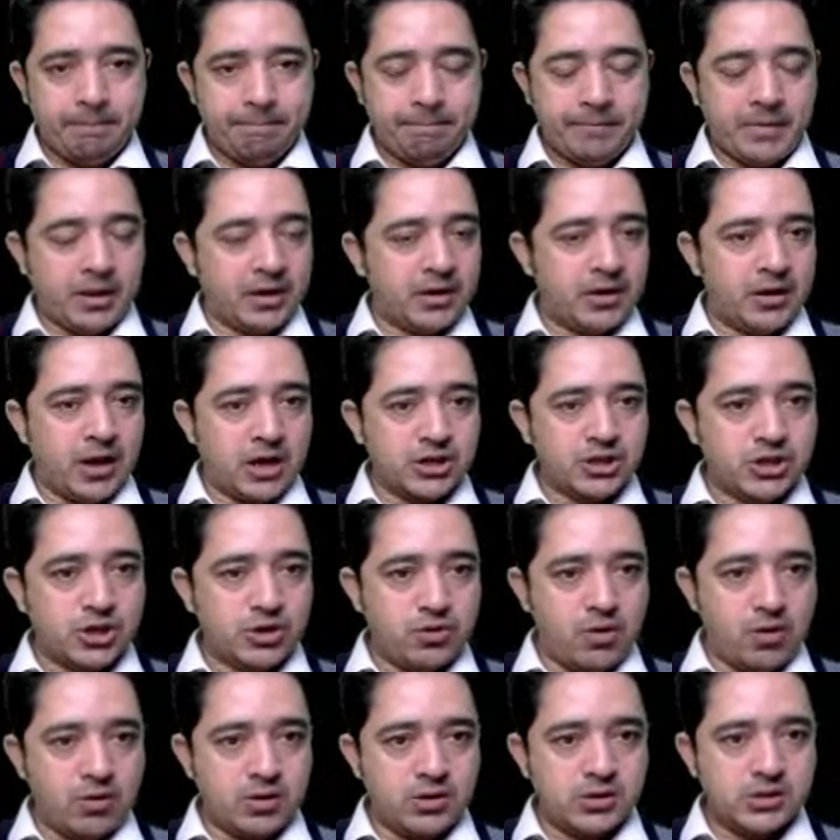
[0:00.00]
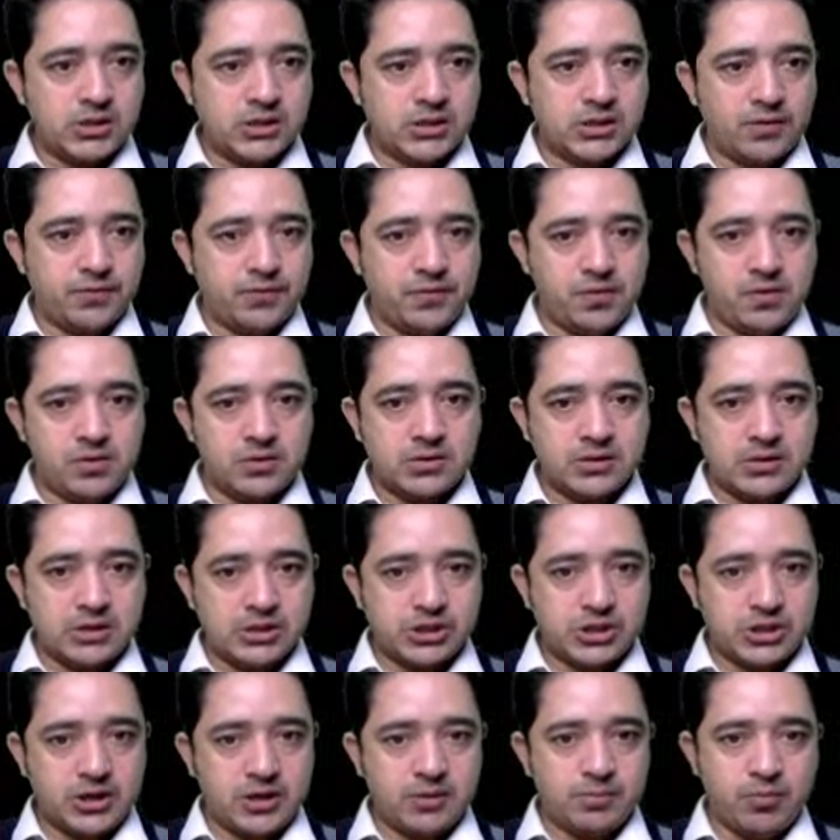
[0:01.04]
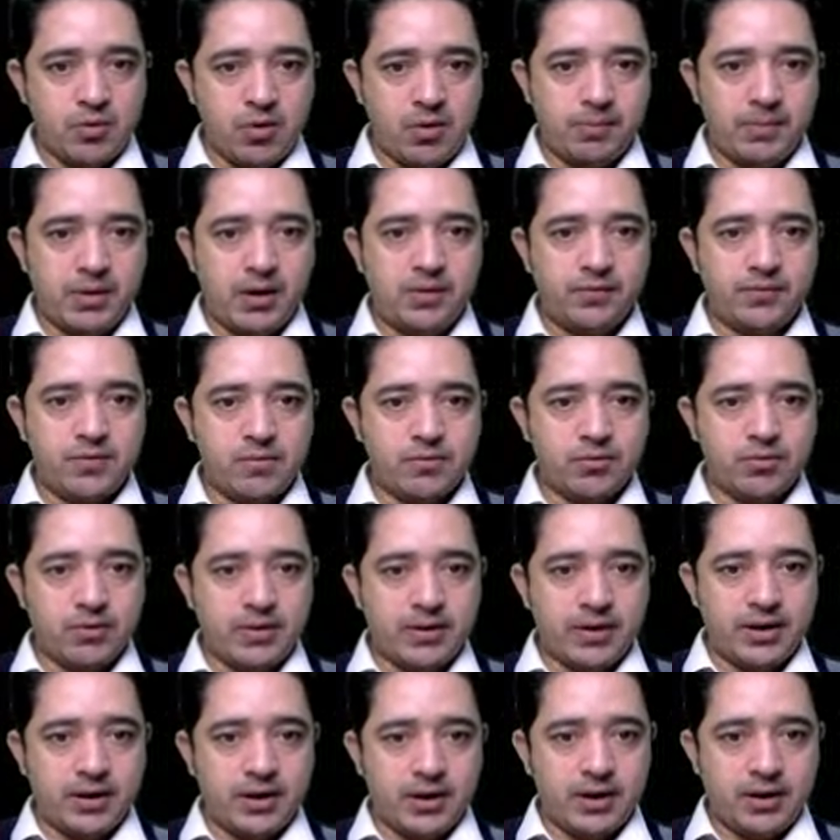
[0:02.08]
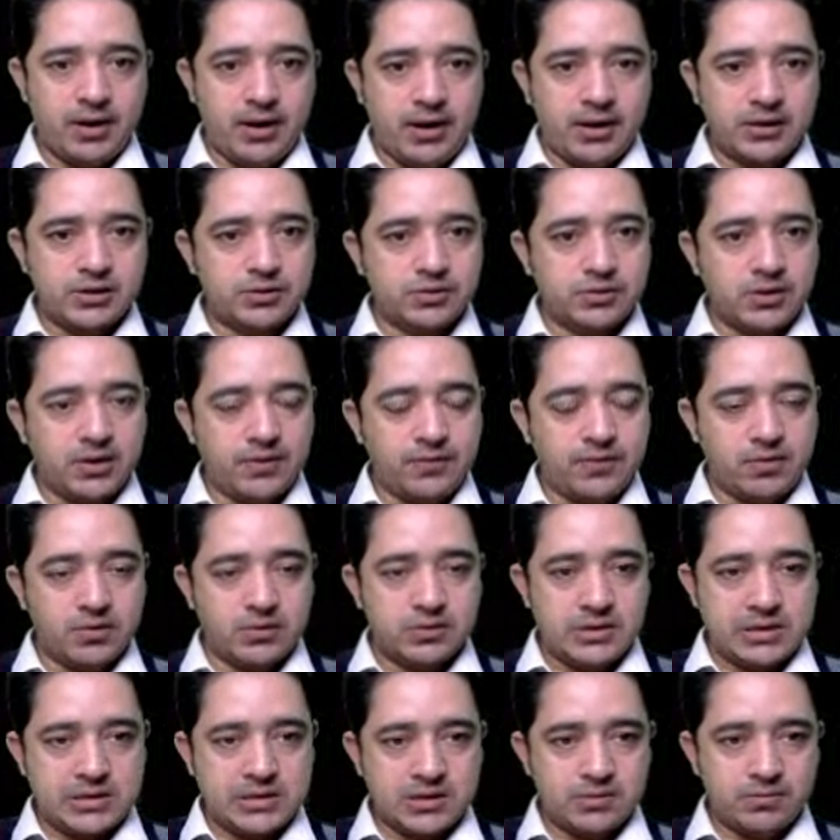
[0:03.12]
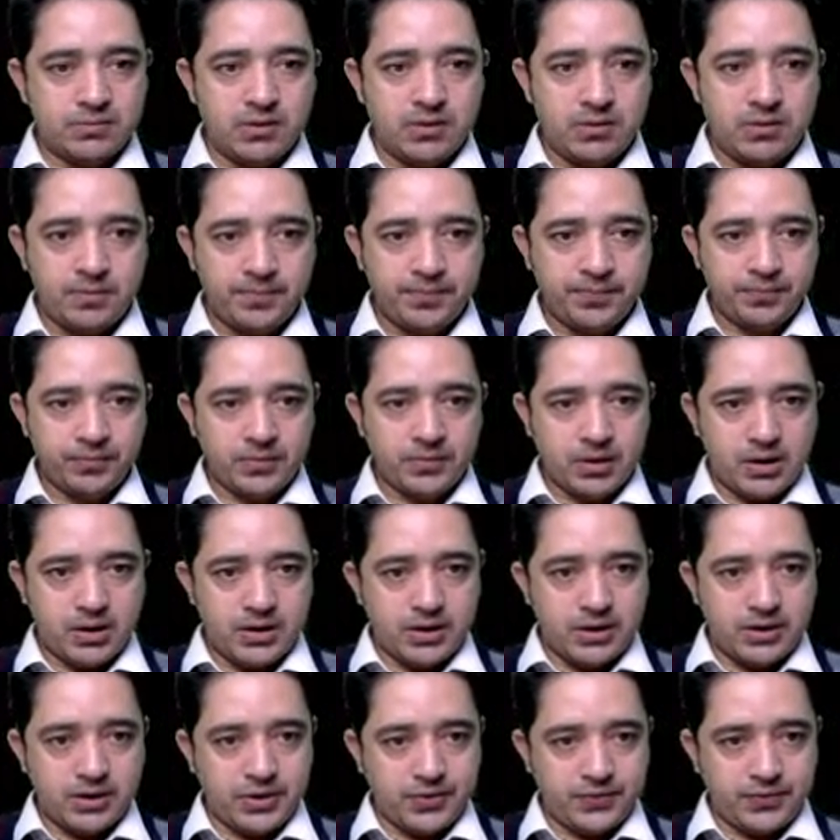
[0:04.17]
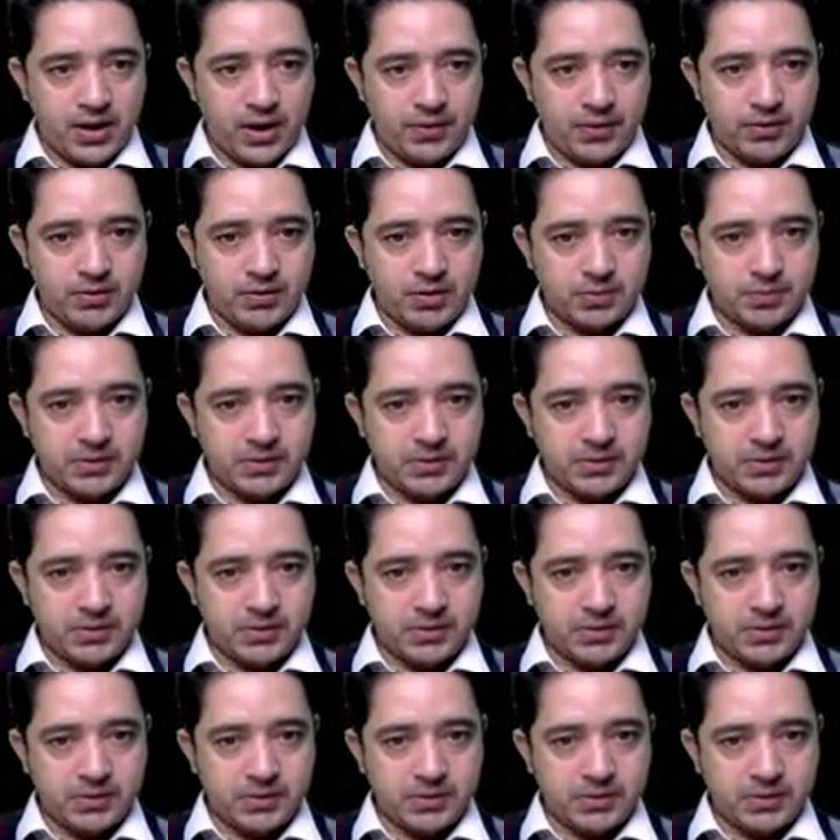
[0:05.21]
International Congress, the first session in Bombay from 28 to 34 December 1885, it was